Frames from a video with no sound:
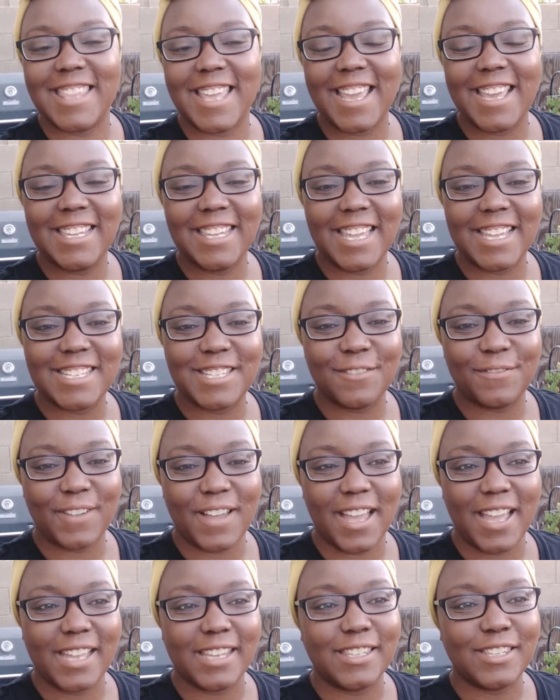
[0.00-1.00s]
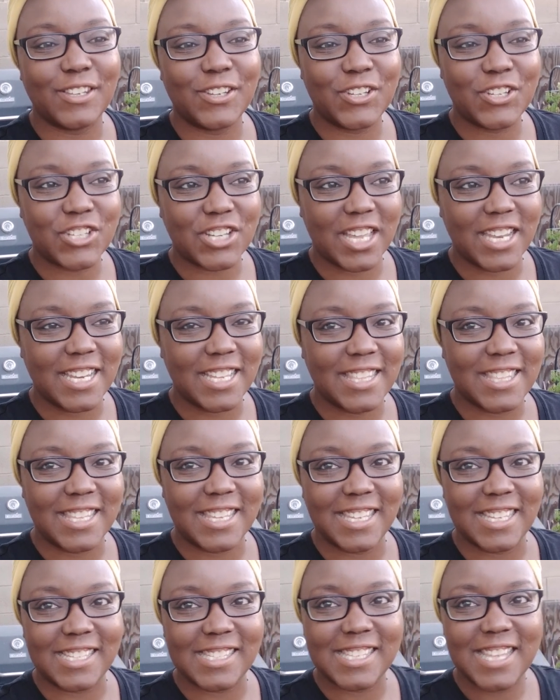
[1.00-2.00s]
they like to find little shiny
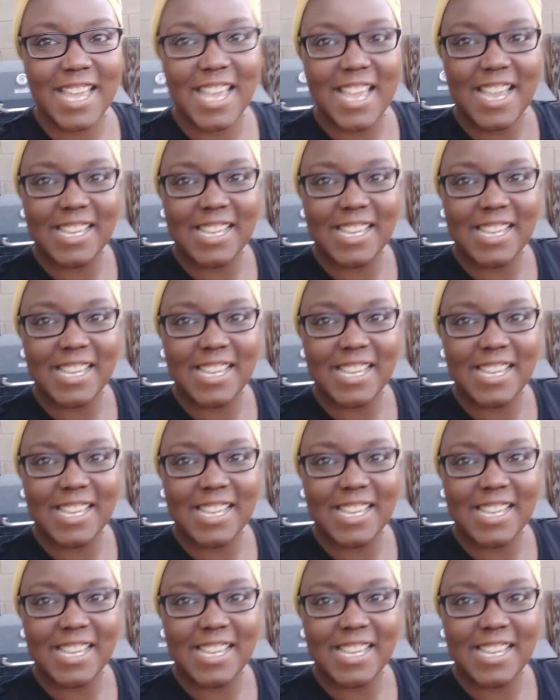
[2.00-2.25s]
things